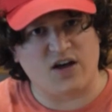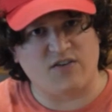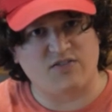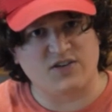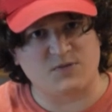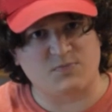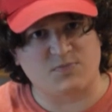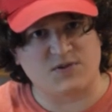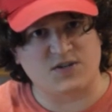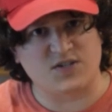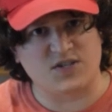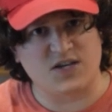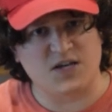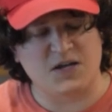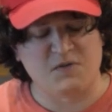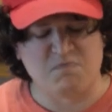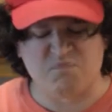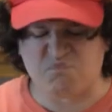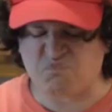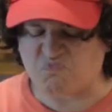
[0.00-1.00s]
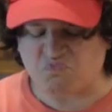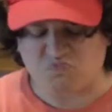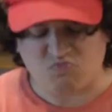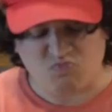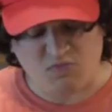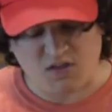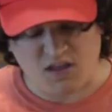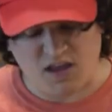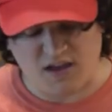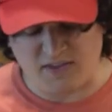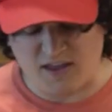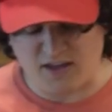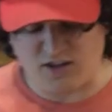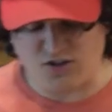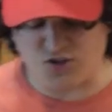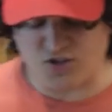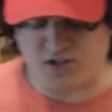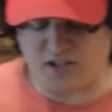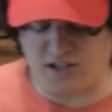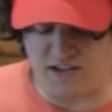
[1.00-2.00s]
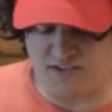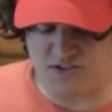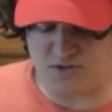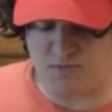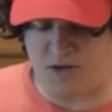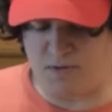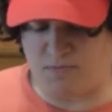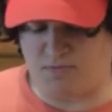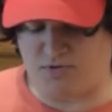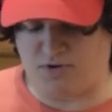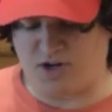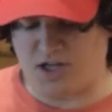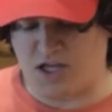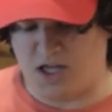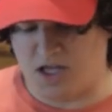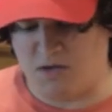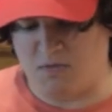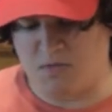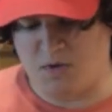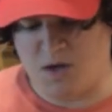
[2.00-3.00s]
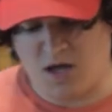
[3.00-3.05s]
of this brisket, and that usually leaves me pretty